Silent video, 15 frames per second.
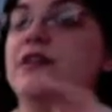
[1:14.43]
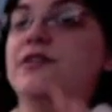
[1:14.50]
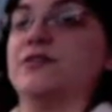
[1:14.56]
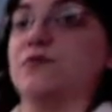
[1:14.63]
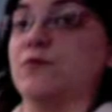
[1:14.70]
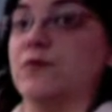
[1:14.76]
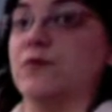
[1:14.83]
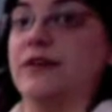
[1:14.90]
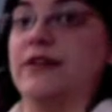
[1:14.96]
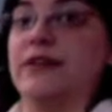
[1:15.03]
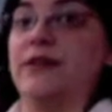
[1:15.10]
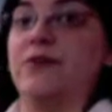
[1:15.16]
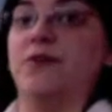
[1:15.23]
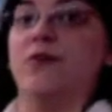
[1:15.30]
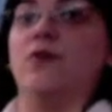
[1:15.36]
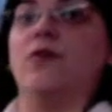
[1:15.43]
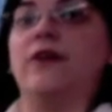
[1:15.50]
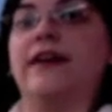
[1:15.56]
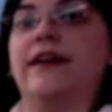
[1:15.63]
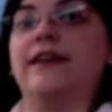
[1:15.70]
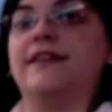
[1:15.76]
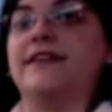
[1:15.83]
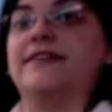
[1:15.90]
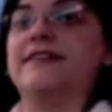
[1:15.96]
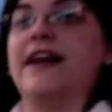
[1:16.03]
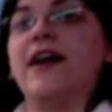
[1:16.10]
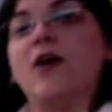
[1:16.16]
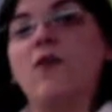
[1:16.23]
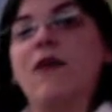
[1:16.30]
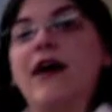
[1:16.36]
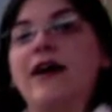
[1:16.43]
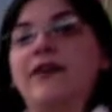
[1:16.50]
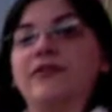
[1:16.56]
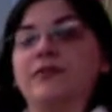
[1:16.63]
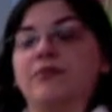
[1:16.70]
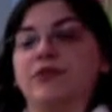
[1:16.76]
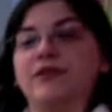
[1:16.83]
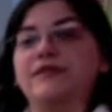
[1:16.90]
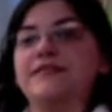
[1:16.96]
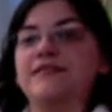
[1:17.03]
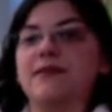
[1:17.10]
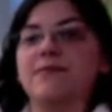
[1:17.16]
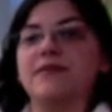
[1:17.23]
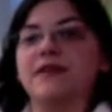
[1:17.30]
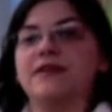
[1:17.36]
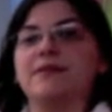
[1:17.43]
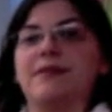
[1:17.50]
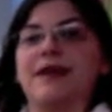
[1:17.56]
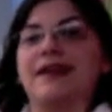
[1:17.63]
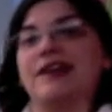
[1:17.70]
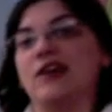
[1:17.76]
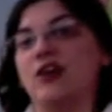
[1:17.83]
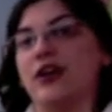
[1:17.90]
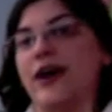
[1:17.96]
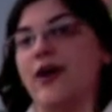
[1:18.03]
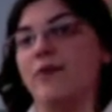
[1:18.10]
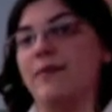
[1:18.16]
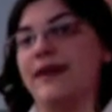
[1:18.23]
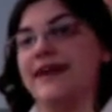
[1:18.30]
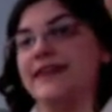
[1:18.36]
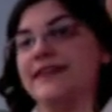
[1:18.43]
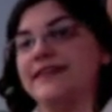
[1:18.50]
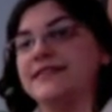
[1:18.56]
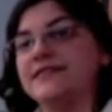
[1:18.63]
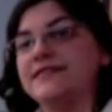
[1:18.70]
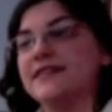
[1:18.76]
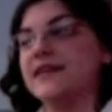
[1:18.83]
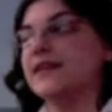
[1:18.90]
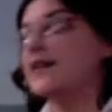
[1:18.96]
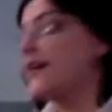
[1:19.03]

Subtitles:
It's really cool. It can take a while to print something depending on how big it is,